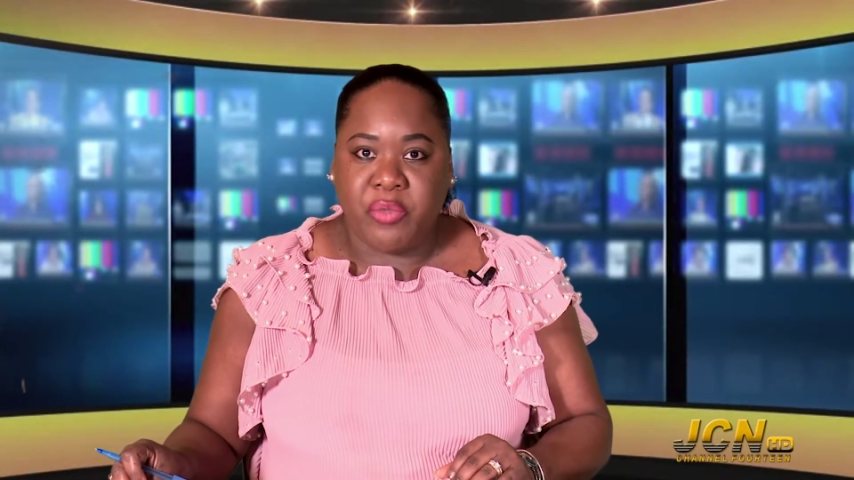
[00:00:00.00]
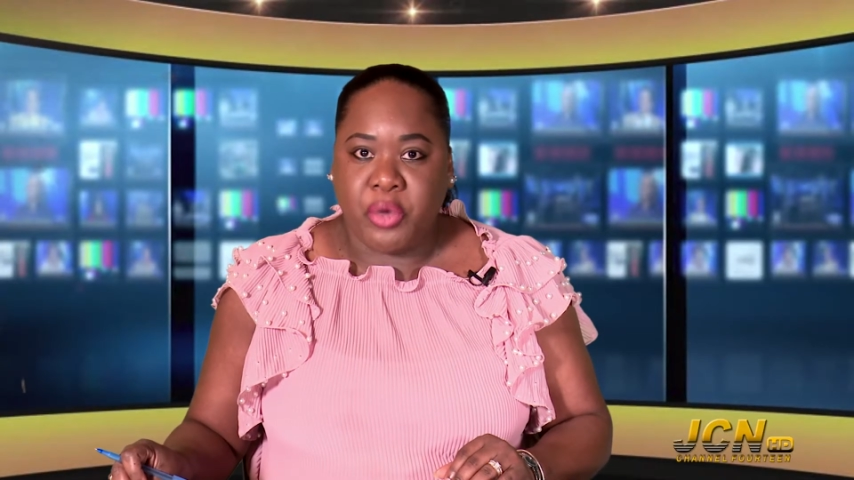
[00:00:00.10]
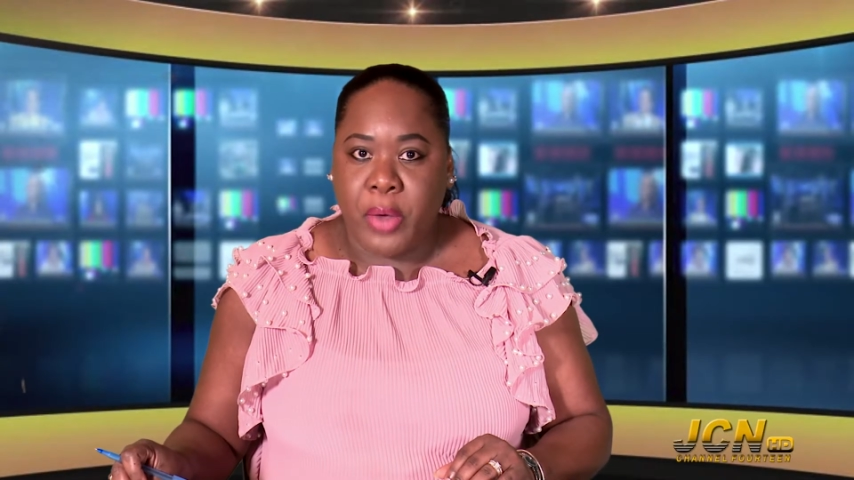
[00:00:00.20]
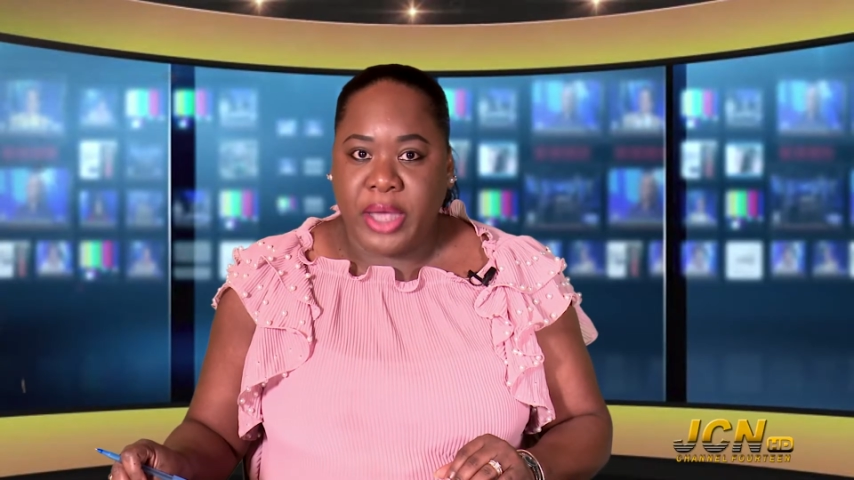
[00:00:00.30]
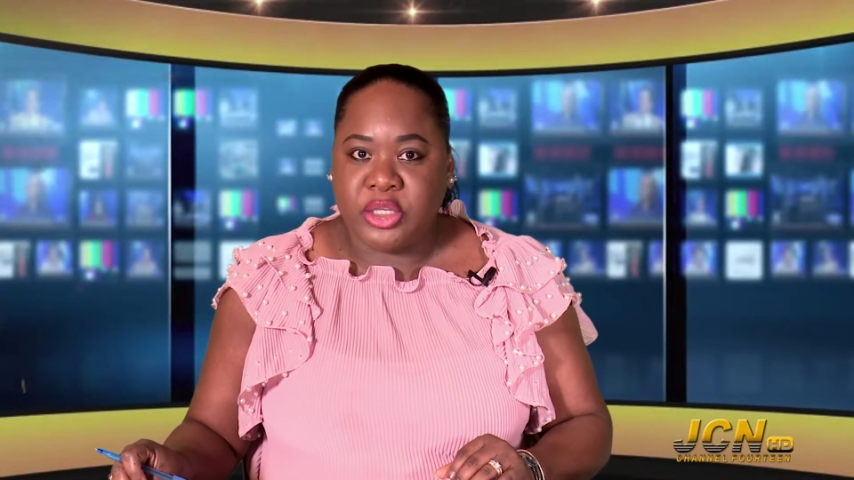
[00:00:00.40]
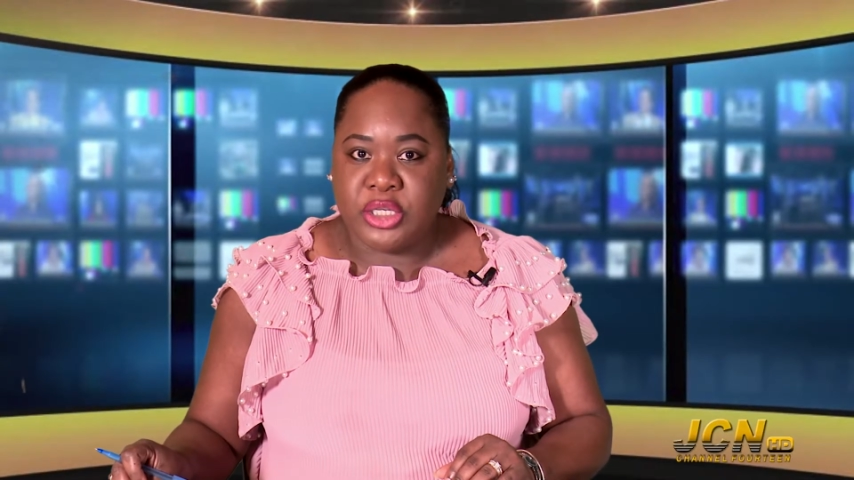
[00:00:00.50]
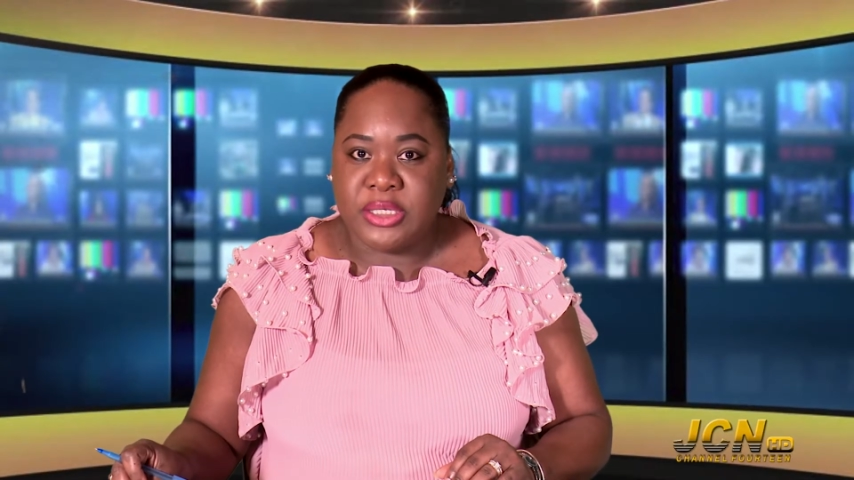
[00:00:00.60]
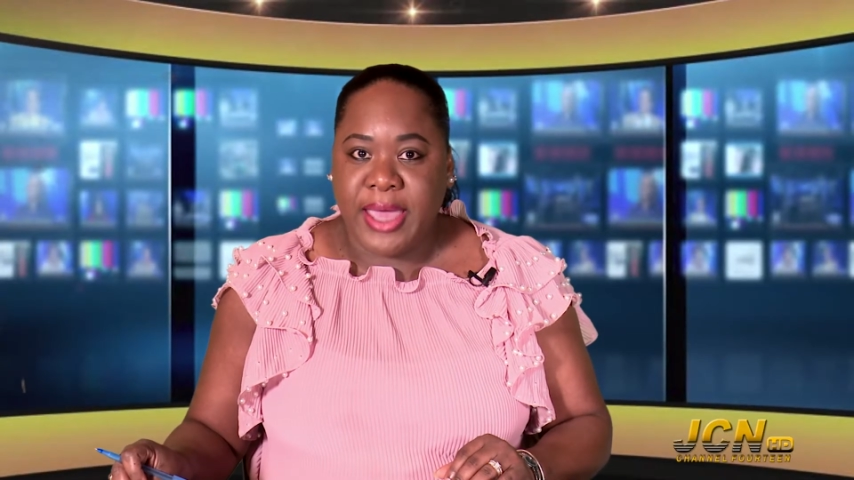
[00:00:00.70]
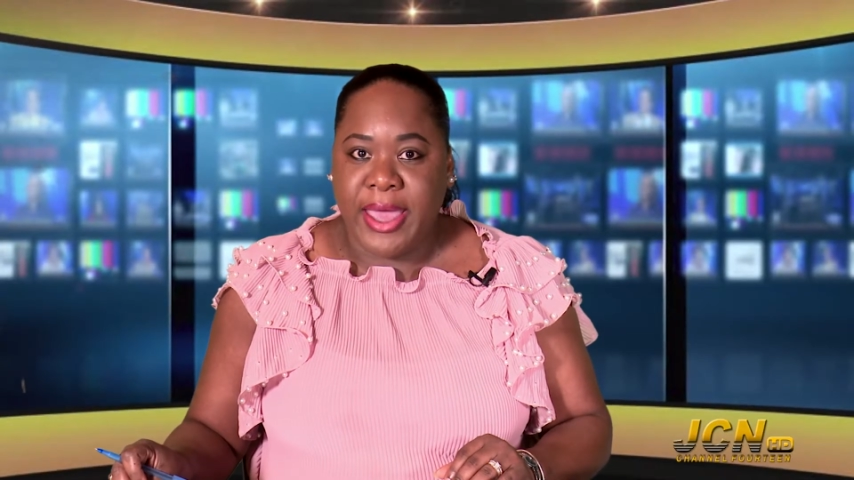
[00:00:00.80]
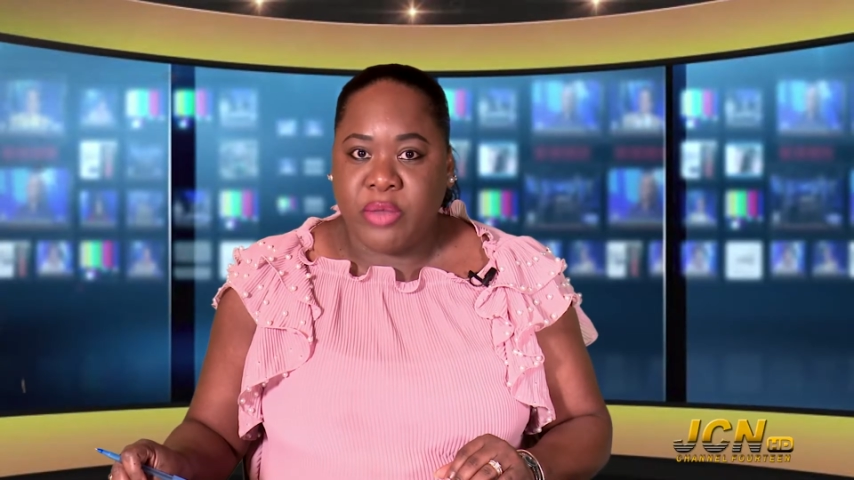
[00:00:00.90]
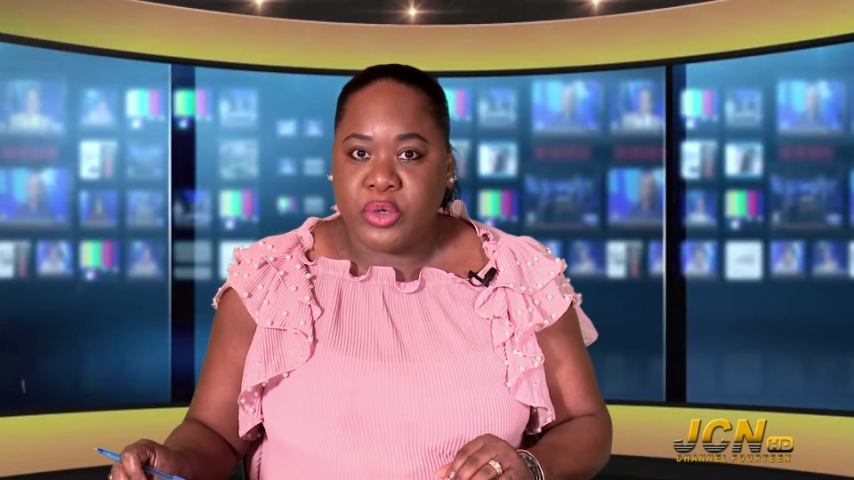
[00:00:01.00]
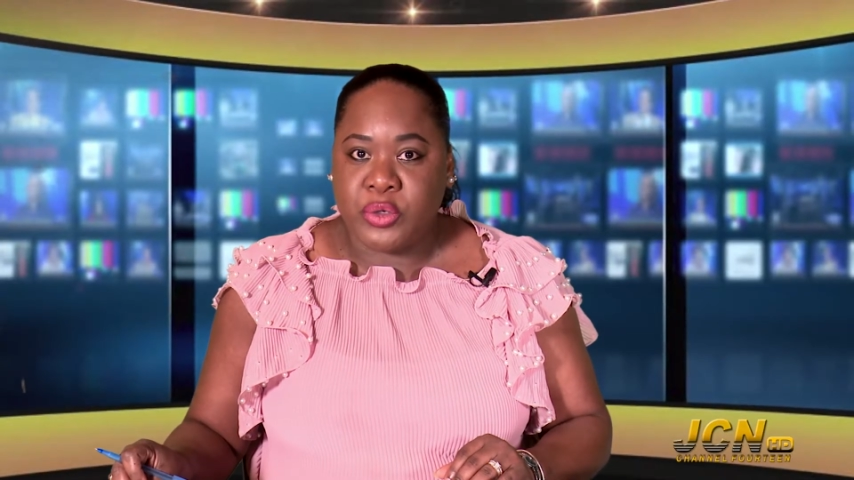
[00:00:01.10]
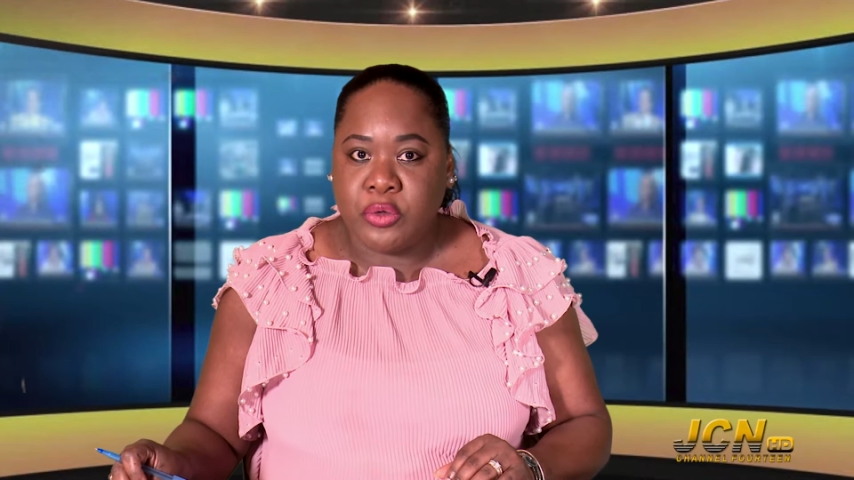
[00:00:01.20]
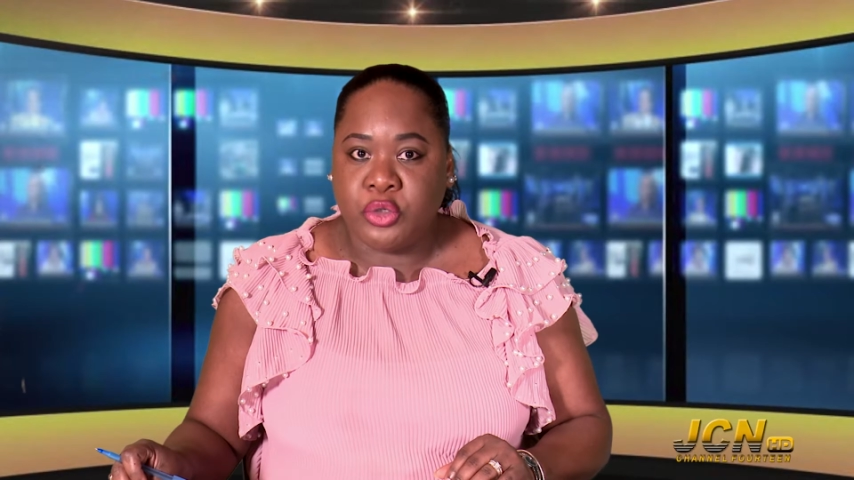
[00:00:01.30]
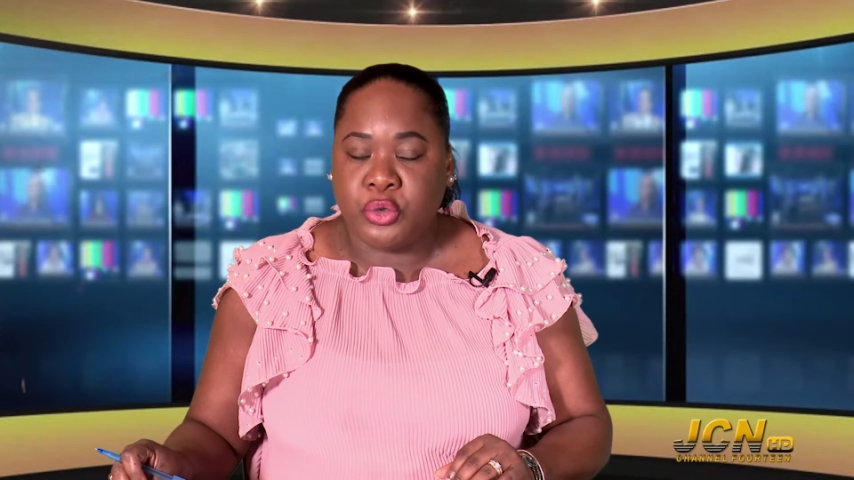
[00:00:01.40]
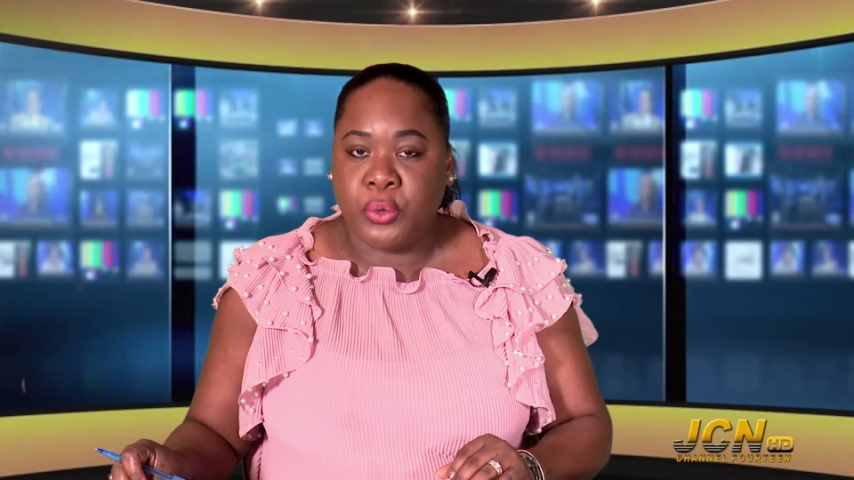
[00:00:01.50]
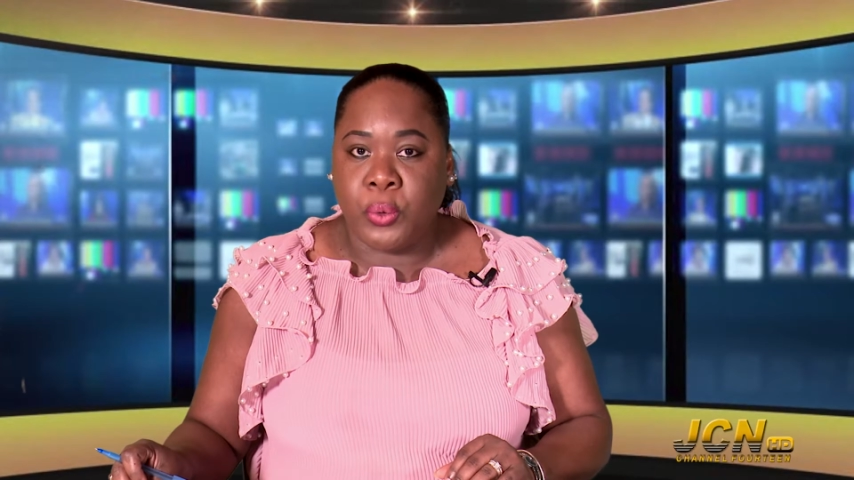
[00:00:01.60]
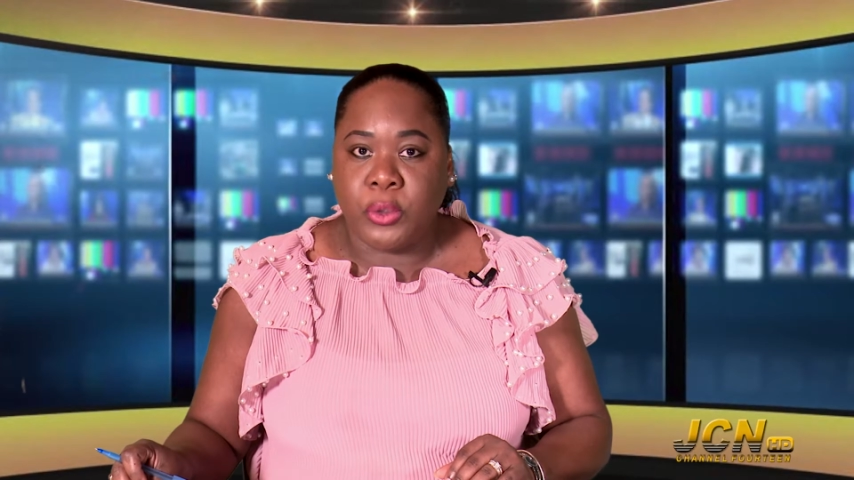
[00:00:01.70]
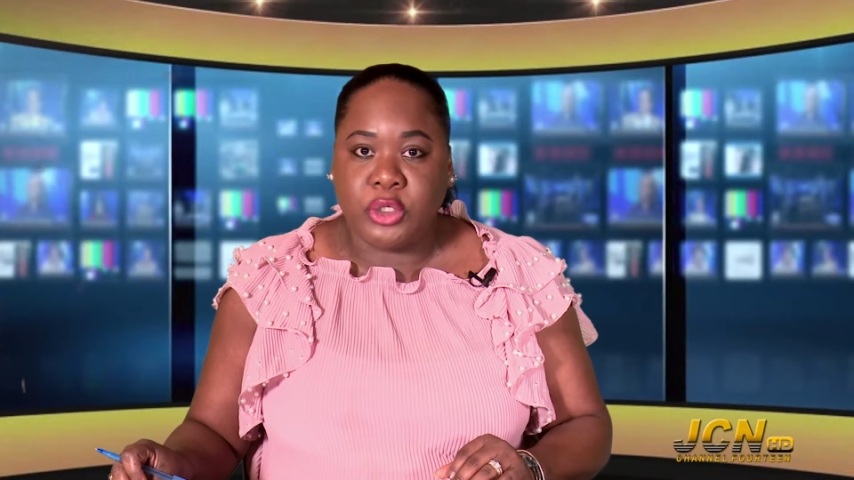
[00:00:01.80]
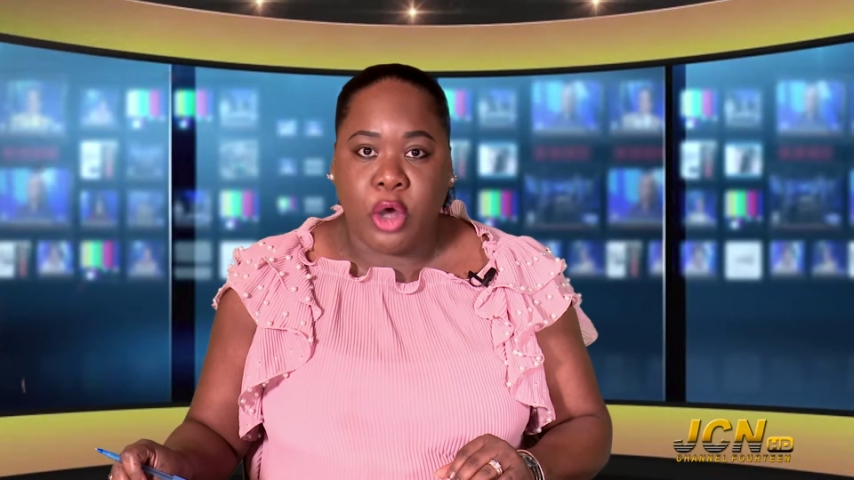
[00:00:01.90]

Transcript: of Corrections and returns to court